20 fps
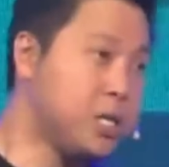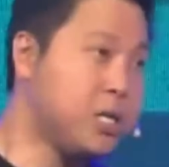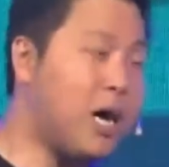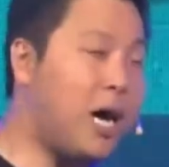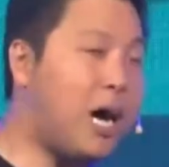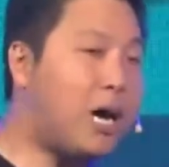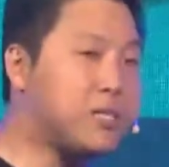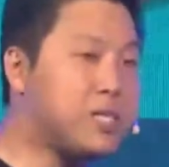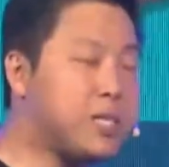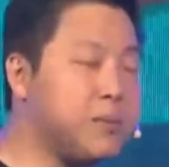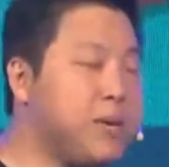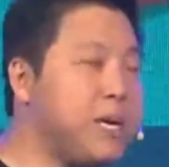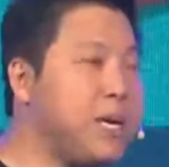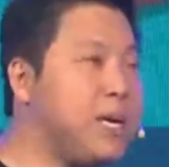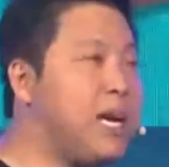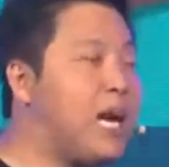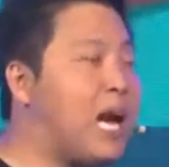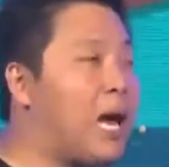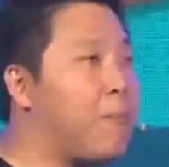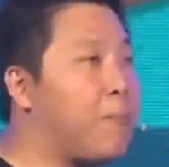So
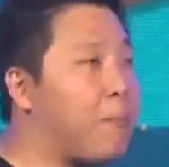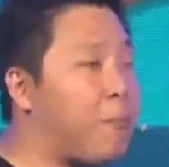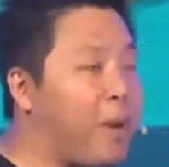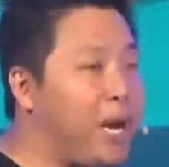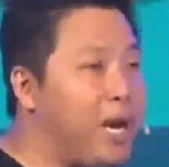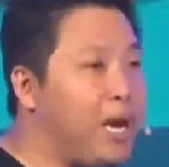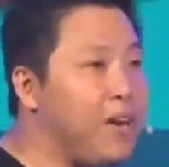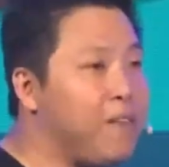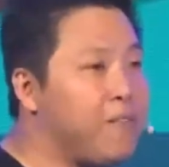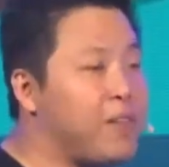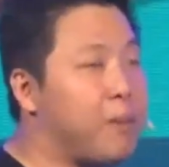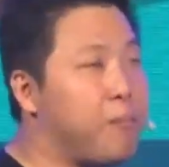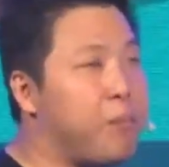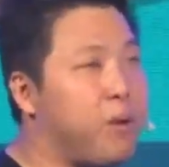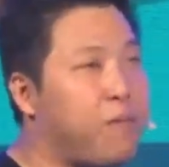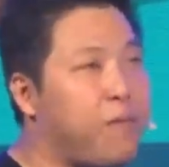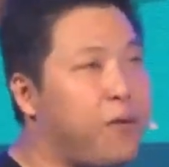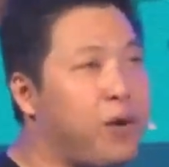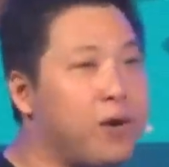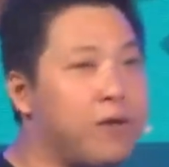ultimately, I believe that
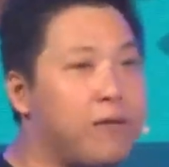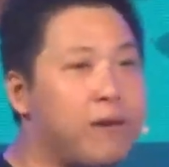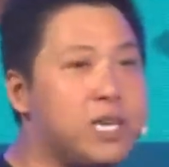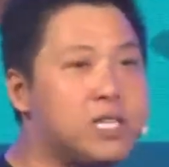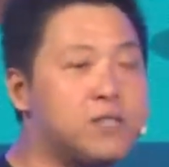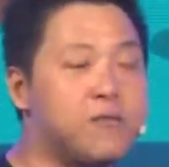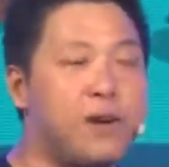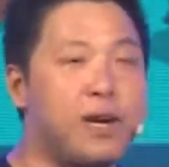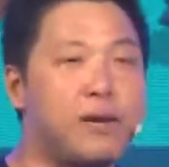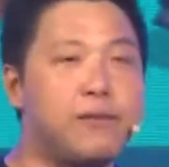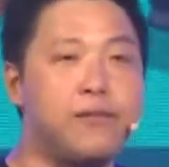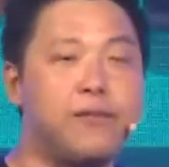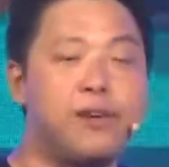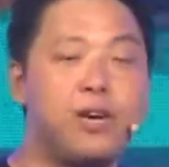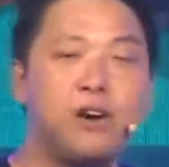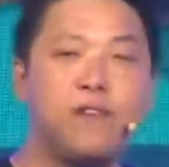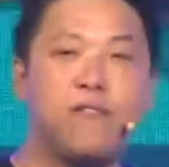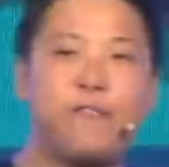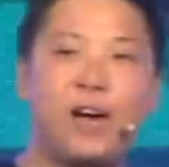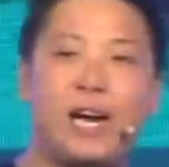before you raise funds,
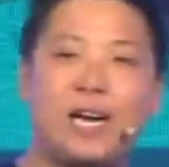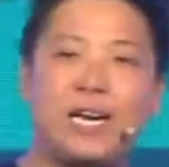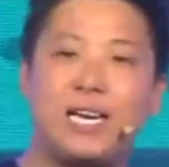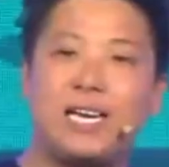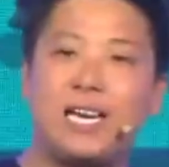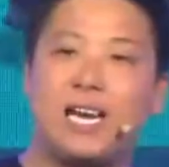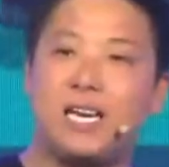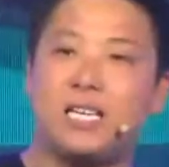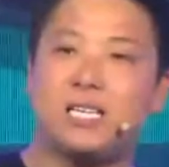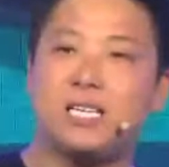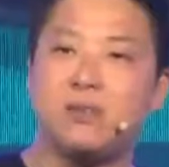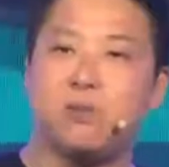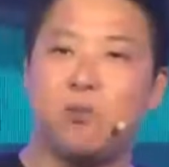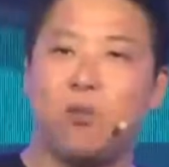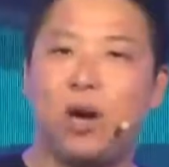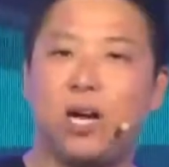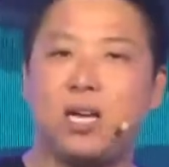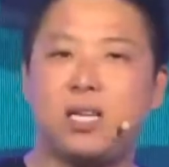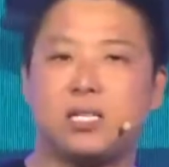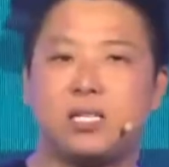real
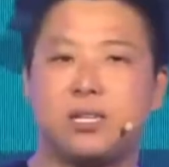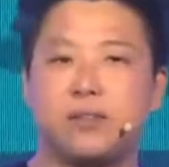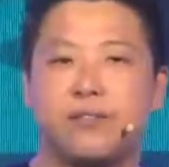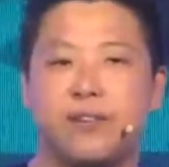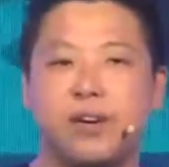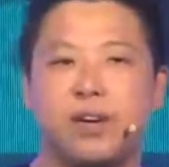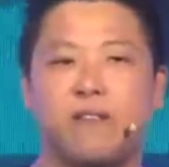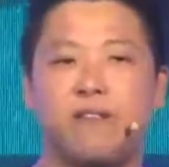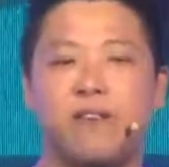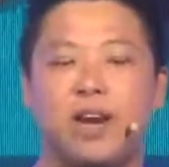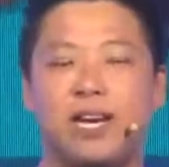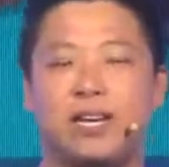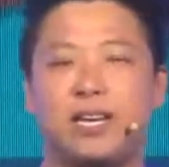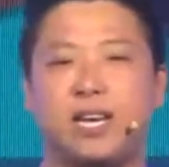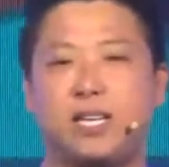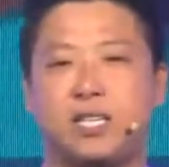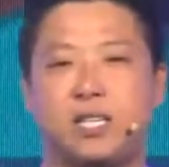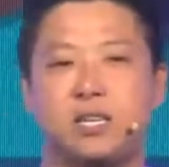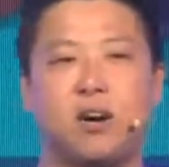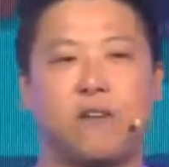validation, what is the real
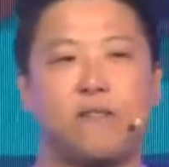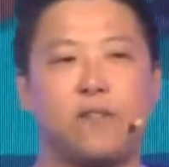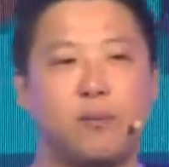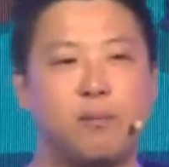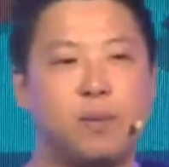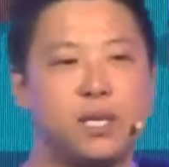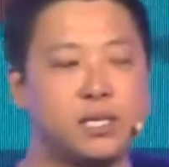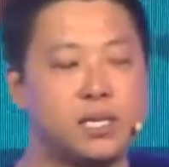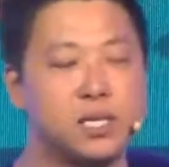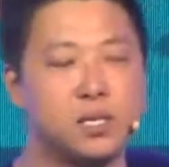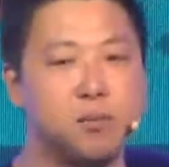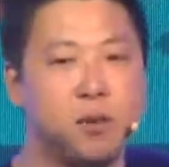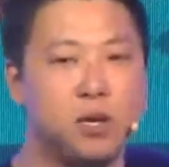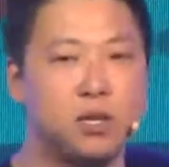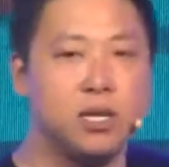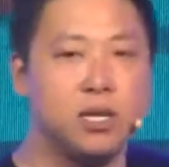validation of a business